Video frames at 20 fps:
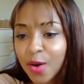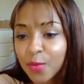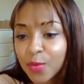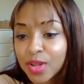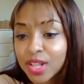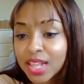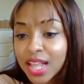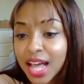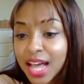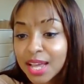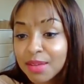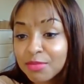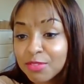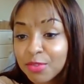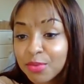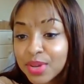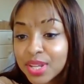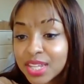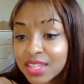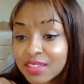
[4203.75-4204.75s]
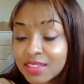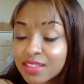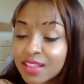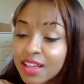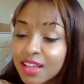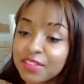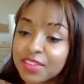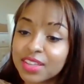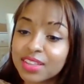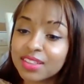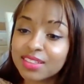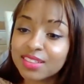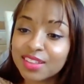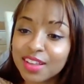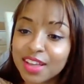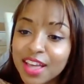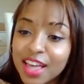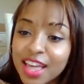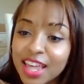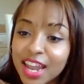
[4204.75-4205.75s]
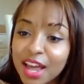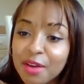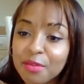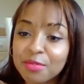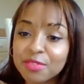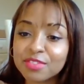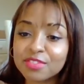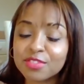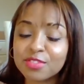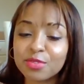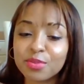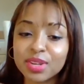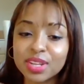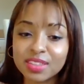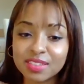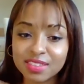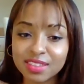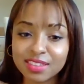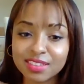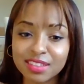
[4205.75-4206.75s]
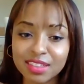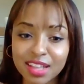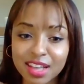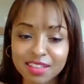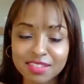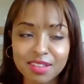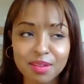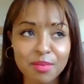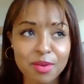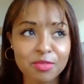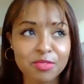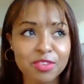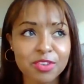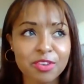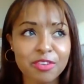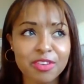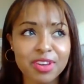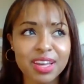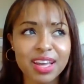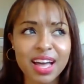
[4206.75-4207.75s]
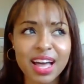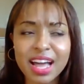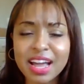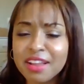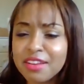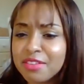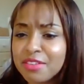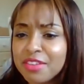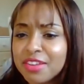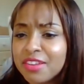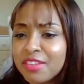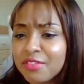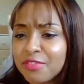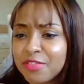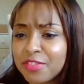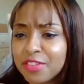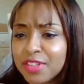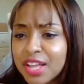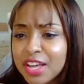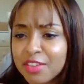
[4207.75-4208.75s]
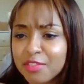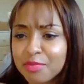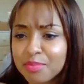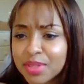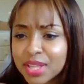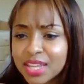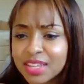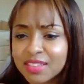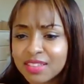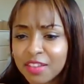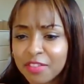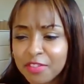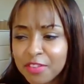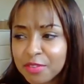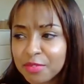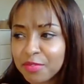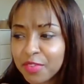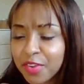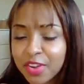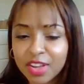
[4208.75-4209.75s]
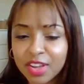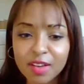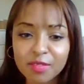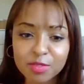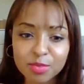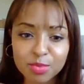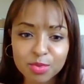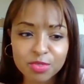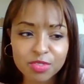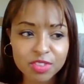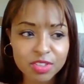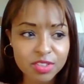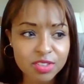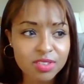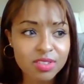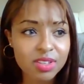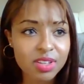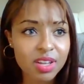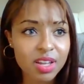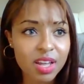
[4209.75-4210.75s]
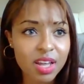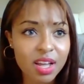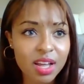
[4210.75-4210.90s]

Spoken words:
Well, I'm 27 and I was 26 the last time I was in Korea. I didn't feel out of place. I felt very comfortable still.